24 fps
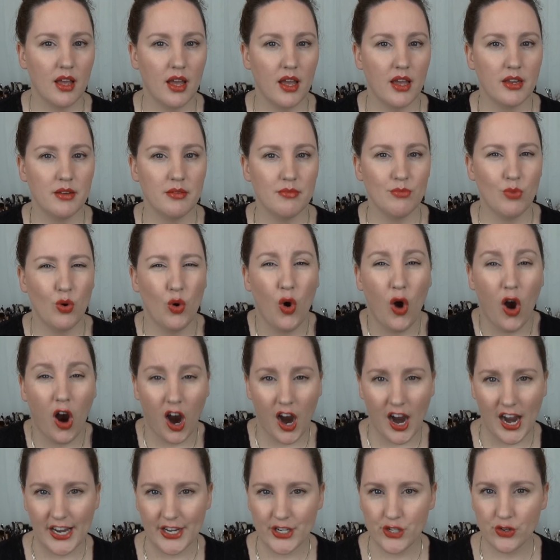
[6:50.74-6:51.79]
and more
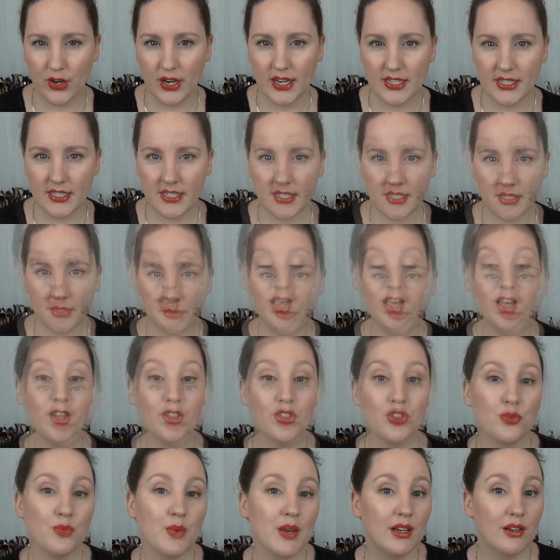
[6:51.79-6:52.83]
hydrated.
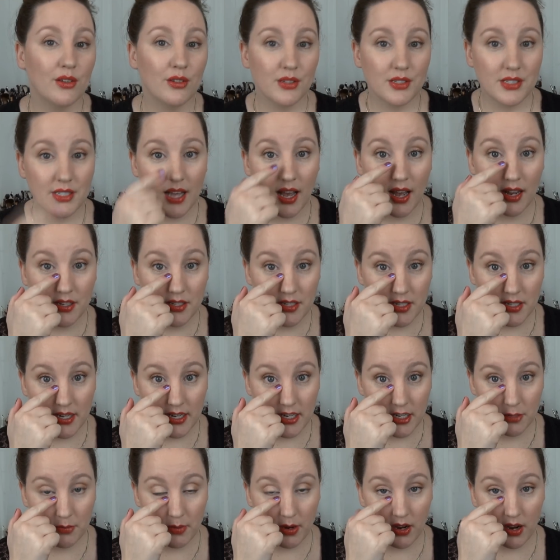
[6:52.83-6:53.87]
The wrinkles
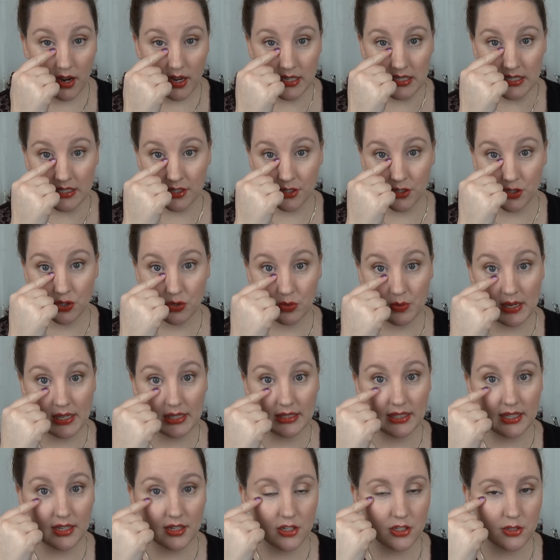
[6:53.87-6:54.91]
underneath my eyes, so
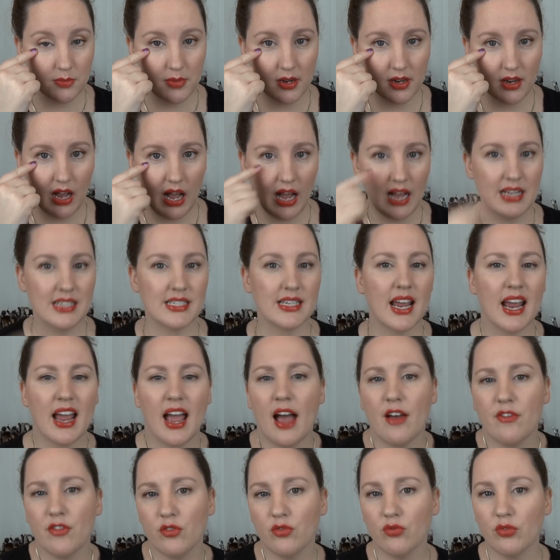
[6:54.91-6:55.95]
directly under my eyes, I
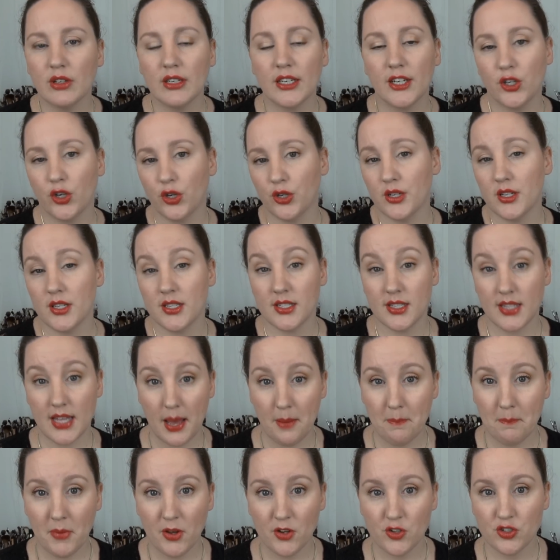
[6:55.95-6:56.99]
haven't really noticed
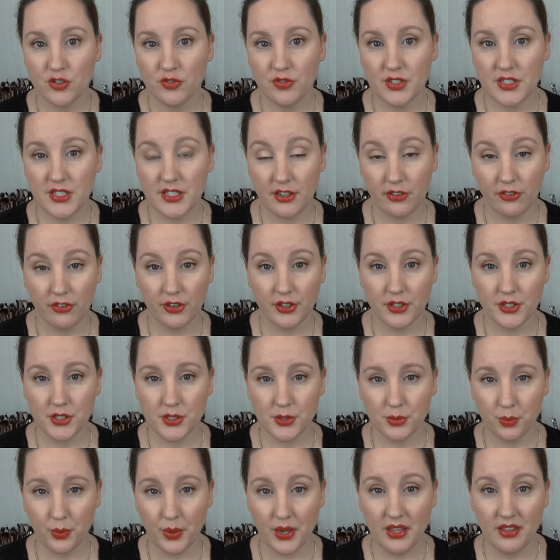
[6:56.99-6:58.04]
that much of a
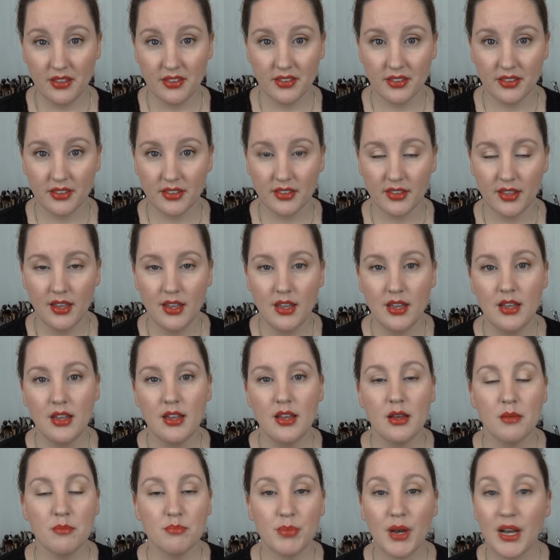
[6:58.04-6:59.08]
difference with.
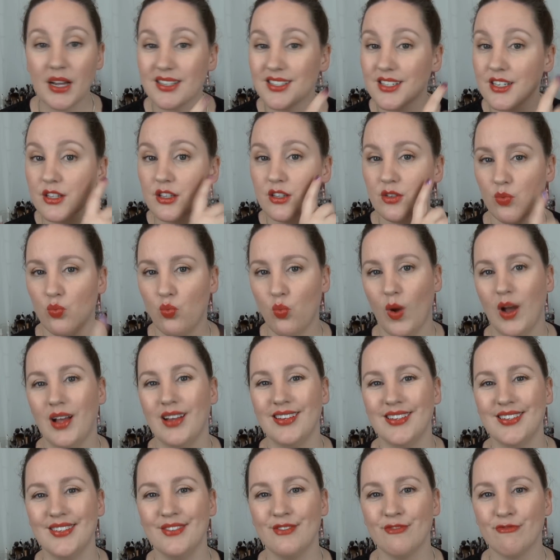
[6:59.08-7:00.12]
But the
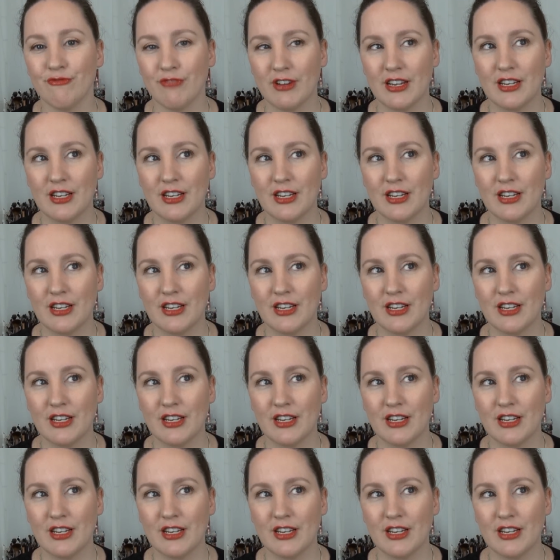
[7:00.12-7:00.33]
one